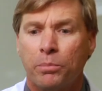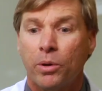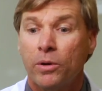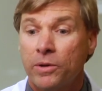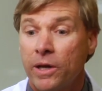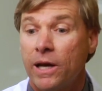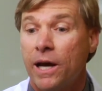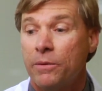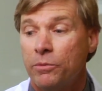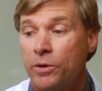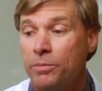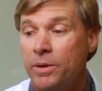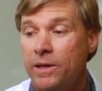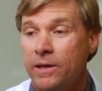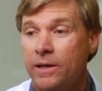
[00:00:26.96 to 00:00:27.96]
Proton
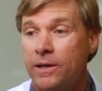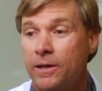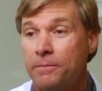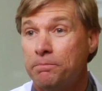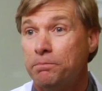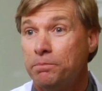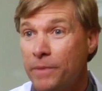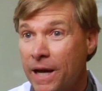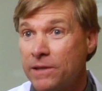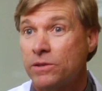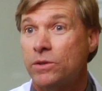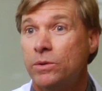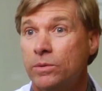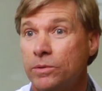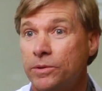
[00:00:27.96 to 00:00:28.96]
would be a nice
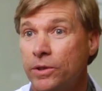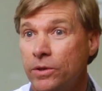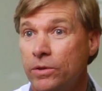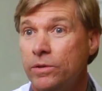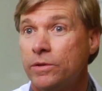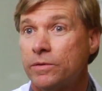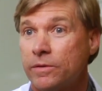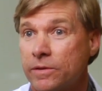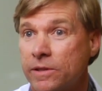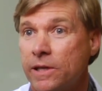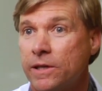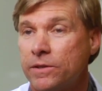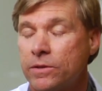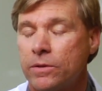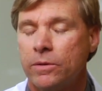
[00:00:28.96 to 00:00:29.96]
tool to use for
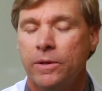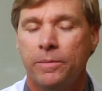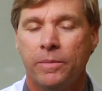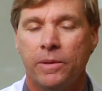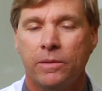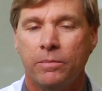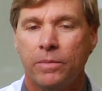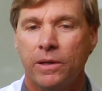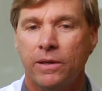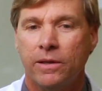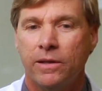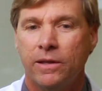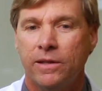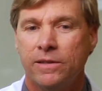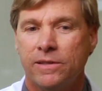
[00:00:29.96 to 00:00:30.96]
such treatment
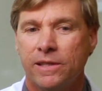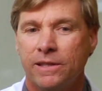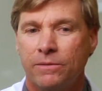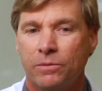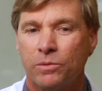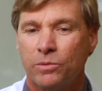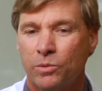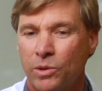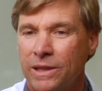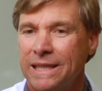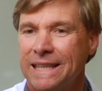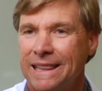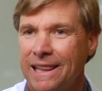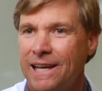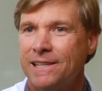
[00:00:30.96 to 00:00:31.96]
because it
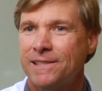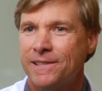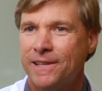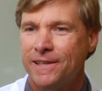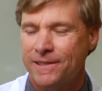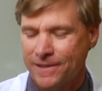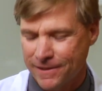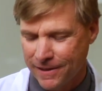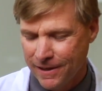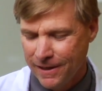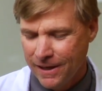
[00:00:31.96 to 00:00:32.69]
really lets us